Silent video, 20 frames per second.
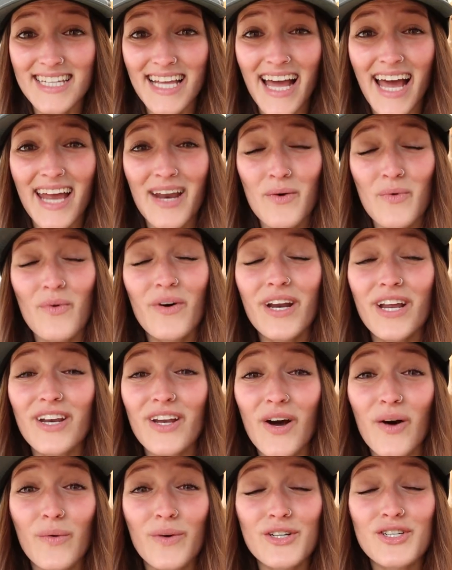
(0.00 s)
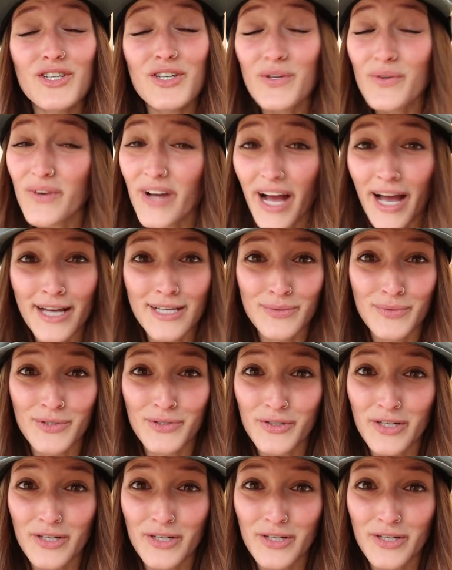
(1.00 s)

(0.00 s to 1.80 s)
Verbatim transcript: that and want to know what you guys were